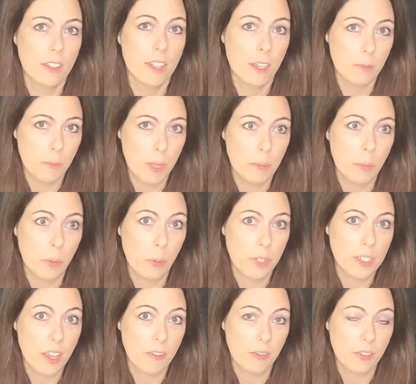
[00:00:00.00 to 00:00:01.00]
then people
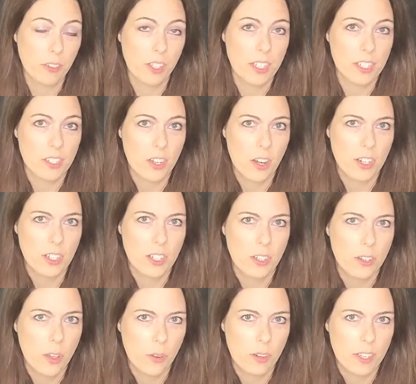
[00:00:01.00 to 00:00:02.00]
would definitely start
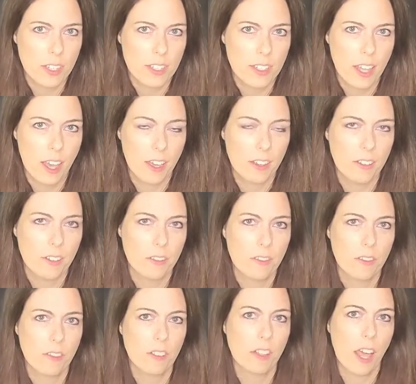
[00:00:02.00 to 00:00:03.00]
to notice that
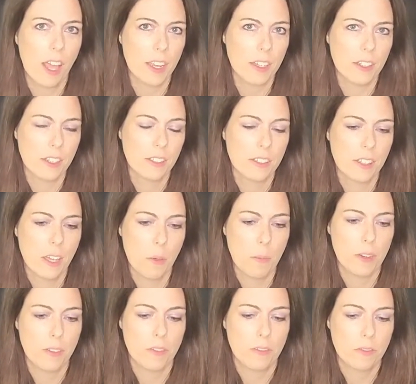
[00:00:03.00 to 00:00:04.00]
light
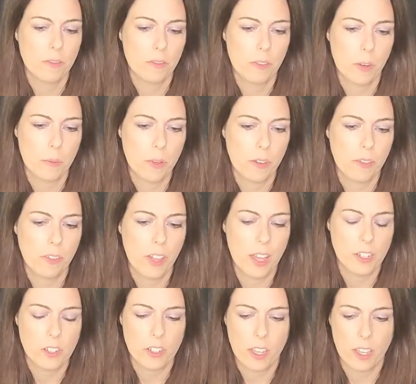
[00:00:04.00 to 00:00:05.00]
coming from your
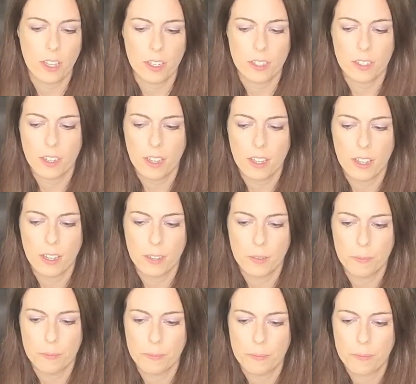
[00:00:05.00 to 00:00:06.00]
flashlight.
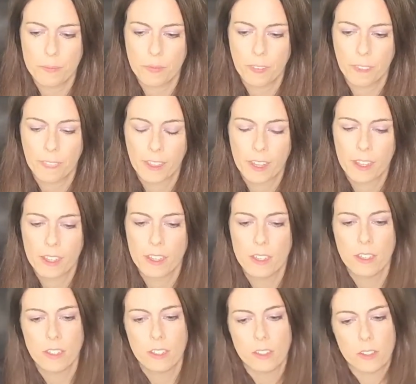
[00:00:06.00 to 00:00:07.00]
Um,
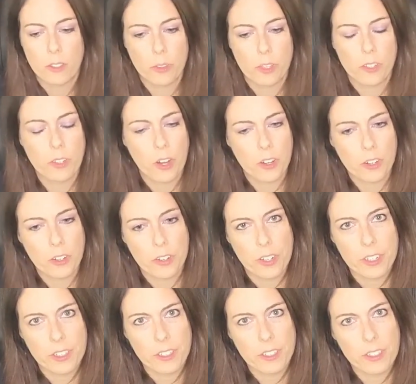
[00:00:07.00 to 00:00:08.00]
so the darker
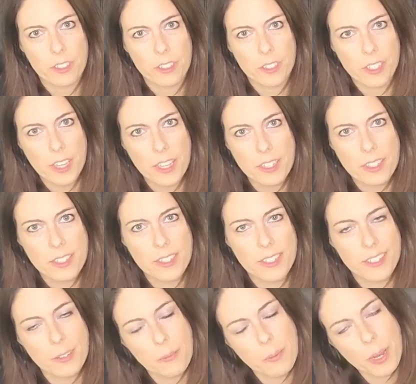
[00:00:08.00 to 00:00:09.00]
it gets,
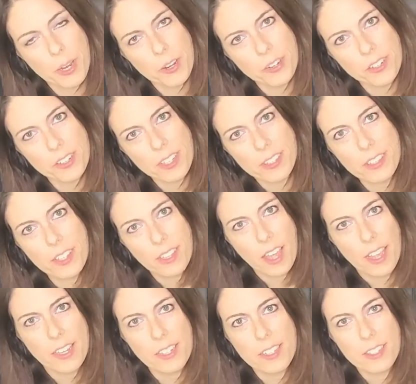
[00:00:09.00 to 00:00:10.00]
it appears that the
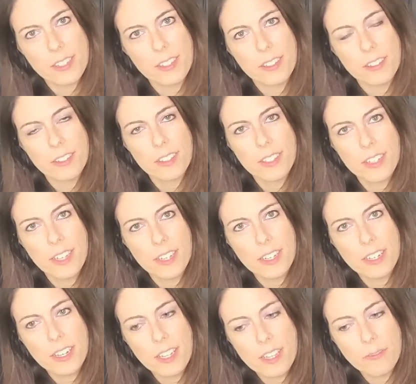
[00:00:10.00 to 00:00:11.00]
light's
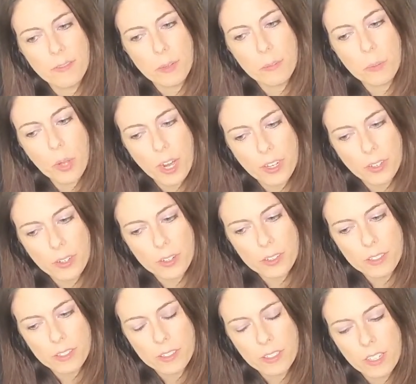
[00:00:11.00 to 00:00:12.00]
getting even
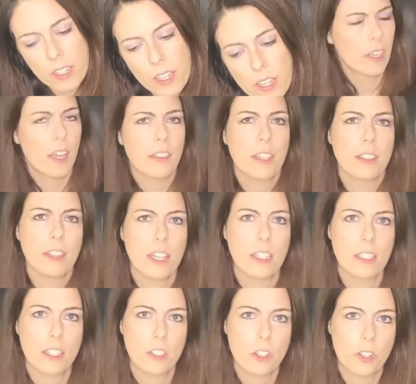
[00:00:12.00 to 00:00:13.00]
brighter. I think
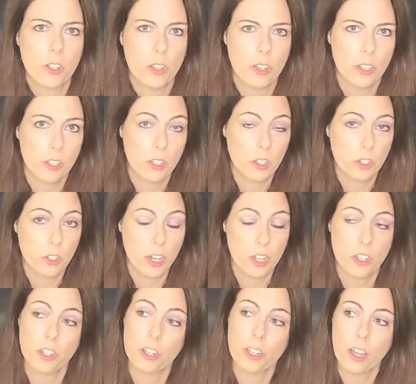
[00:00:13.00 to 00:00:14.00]
that's such a good
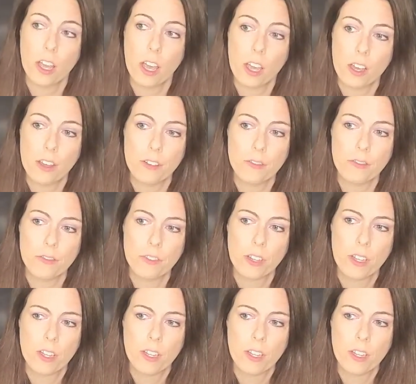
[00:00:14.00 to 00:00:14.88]
illustration of